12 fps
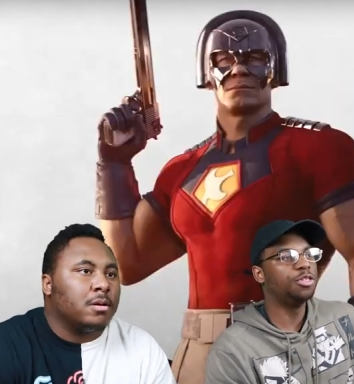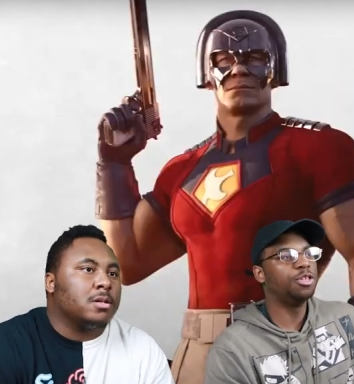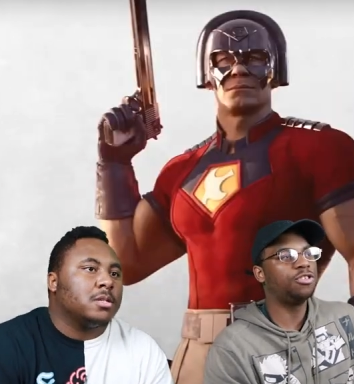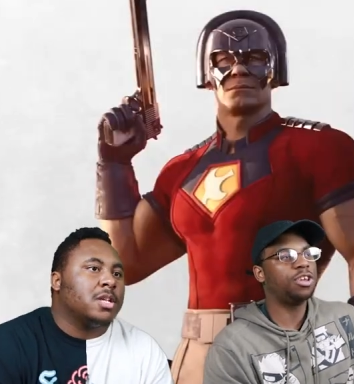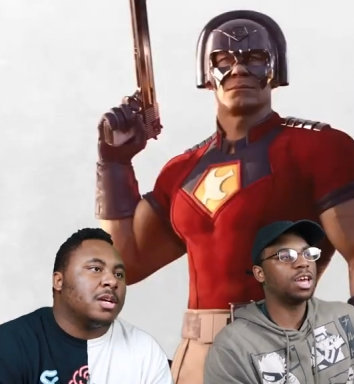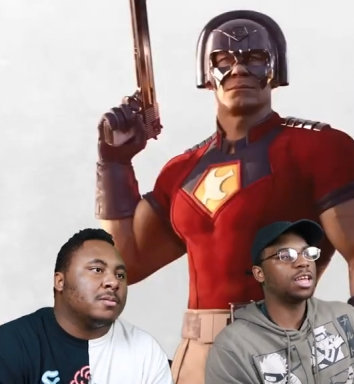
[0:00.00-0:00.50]
Speaker 1: this
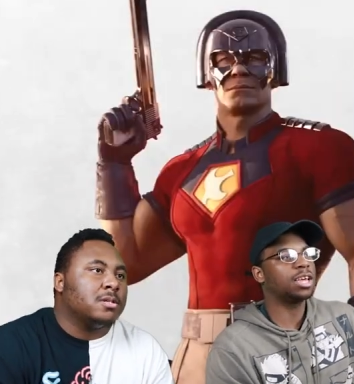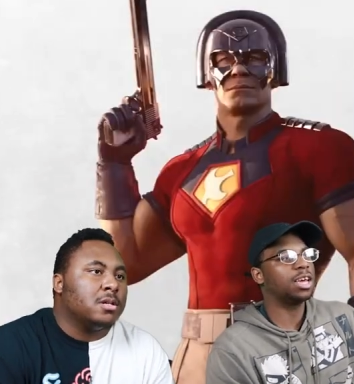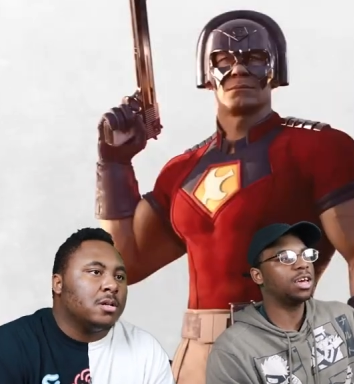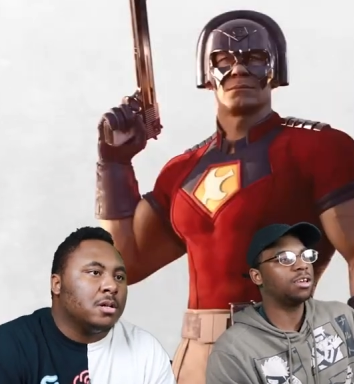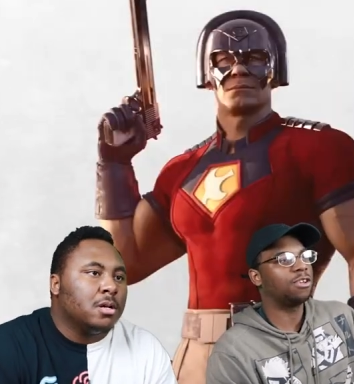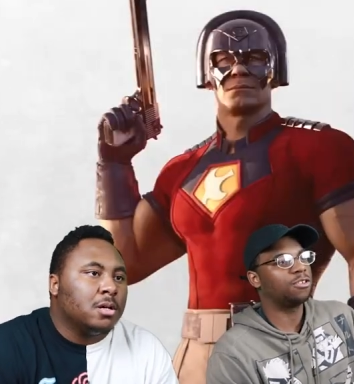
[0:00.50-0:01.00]
is Janet
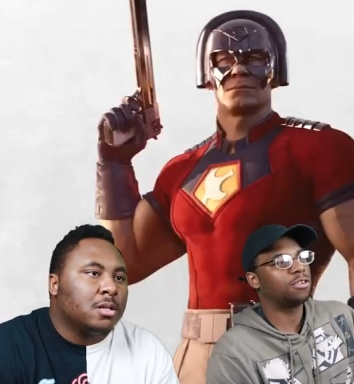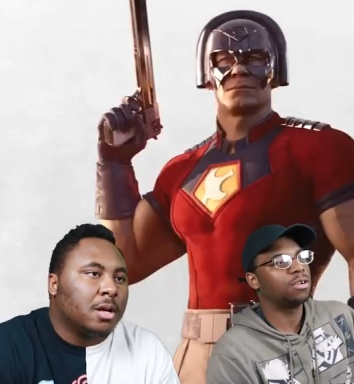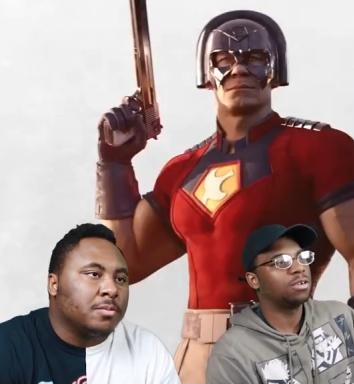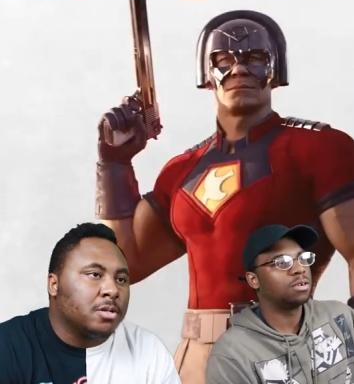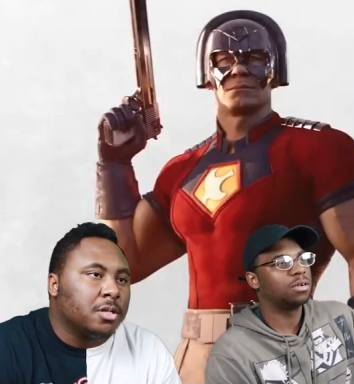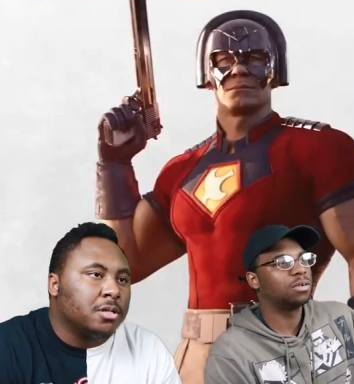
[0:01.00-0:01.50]
Cage.
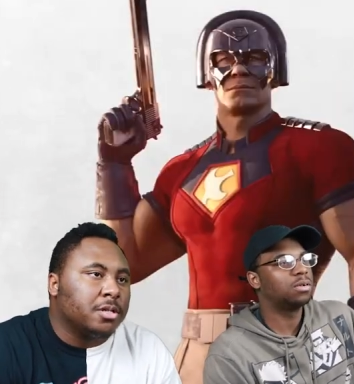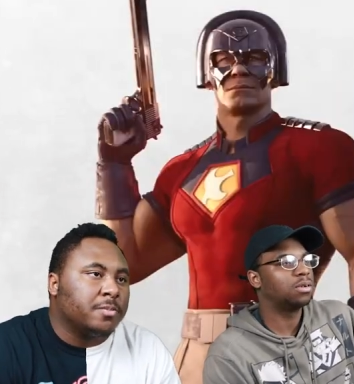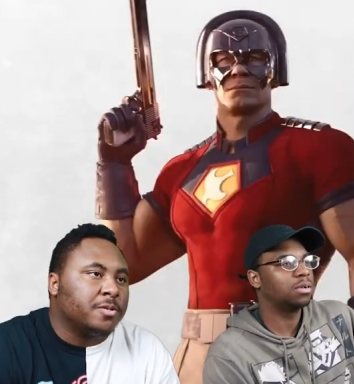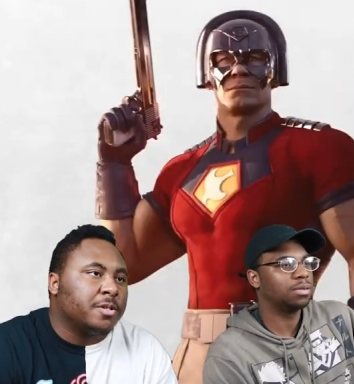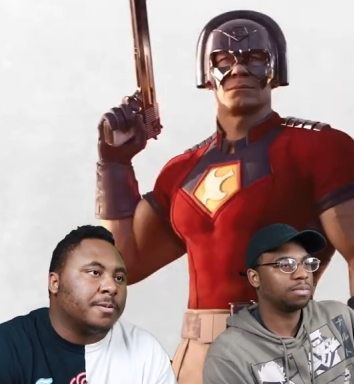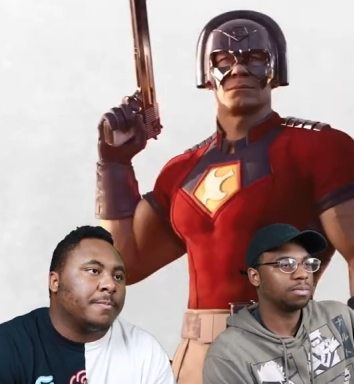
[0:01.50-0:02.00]
Top joint. Top
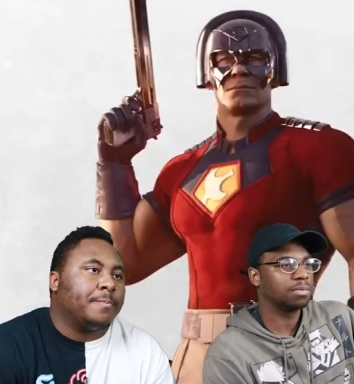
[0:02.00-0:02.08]
joint.